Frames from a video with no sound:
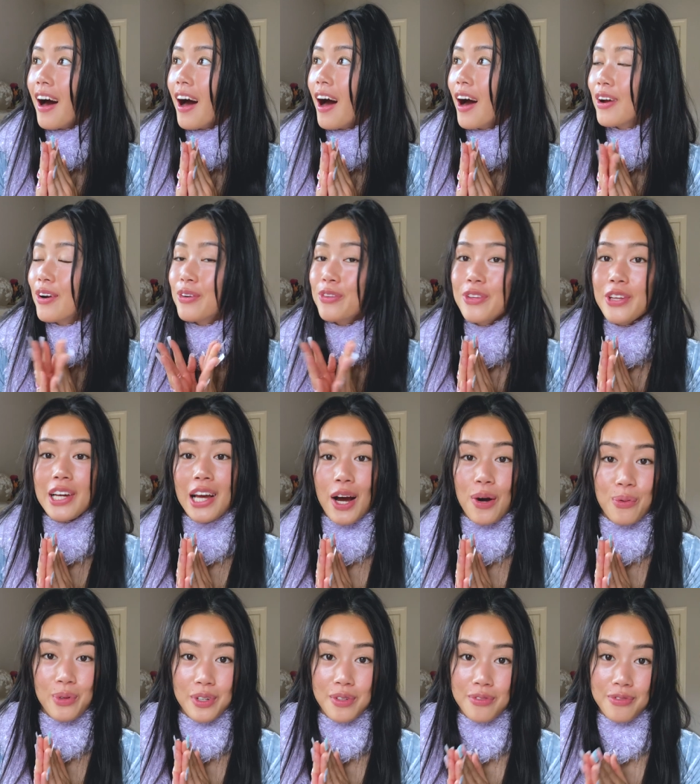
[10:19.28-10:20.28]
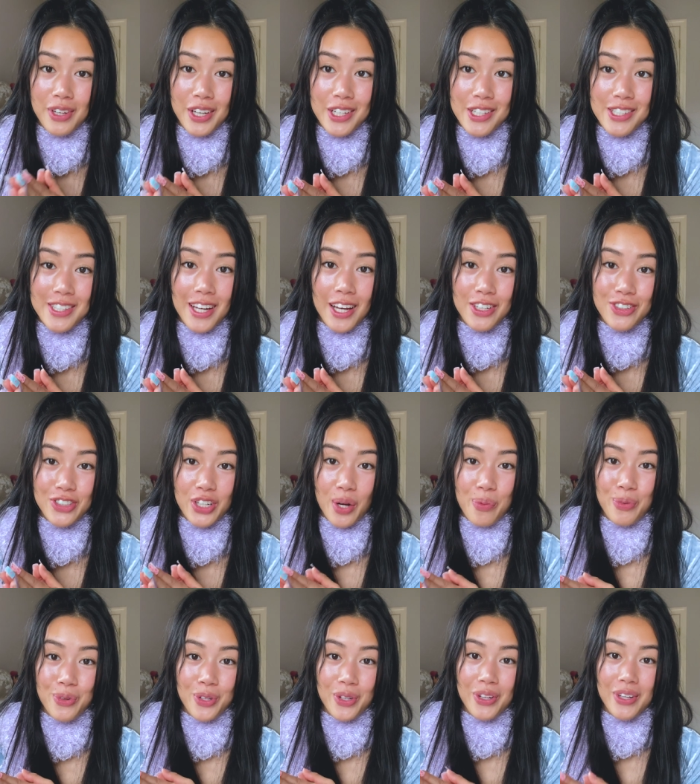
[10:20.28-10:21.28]
I don't think I wanna face that
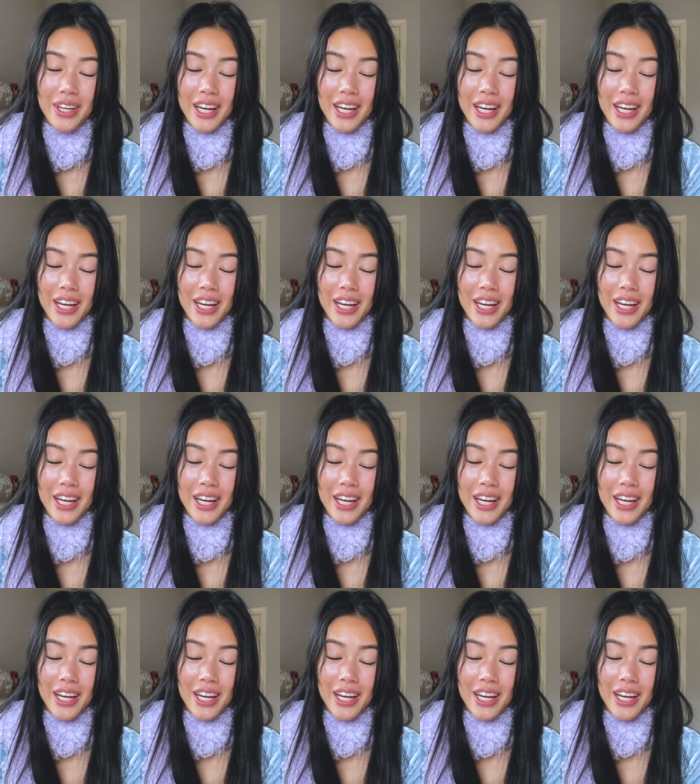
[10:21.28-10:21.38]
trouble.